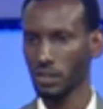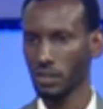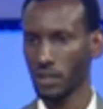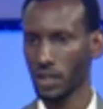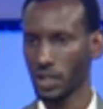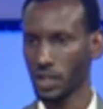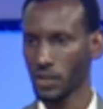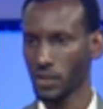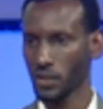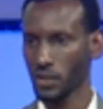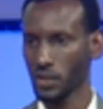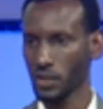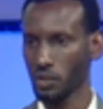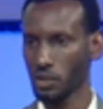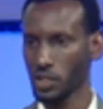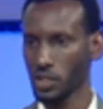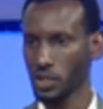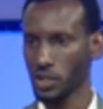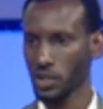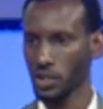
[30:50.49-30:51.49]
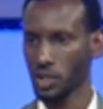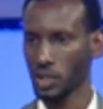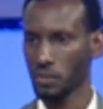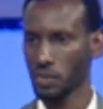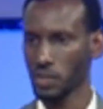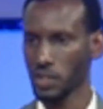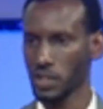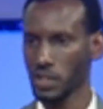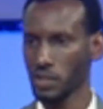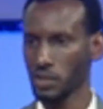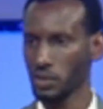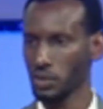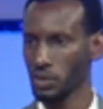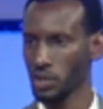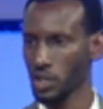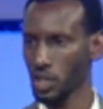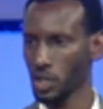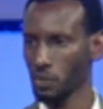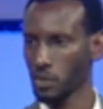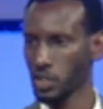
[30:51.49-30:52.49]
The other thing which it helps is it
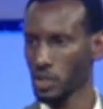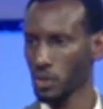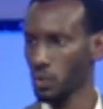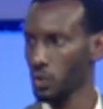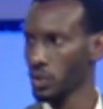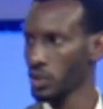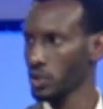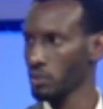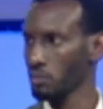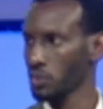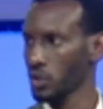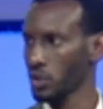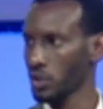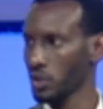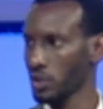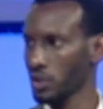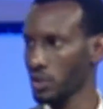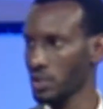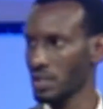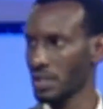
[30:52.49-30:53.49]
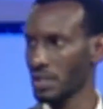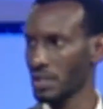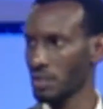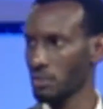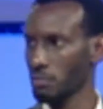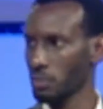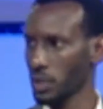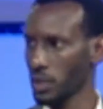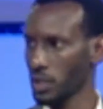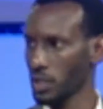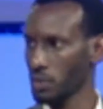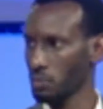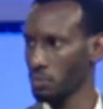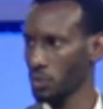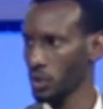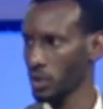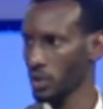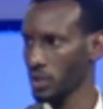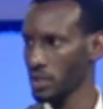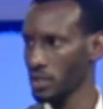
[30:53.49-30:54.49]
also helps the water board set in place
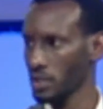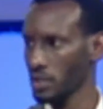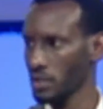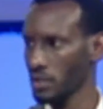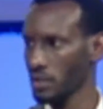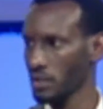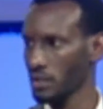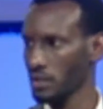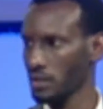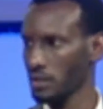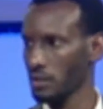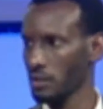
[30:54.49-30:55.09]
policies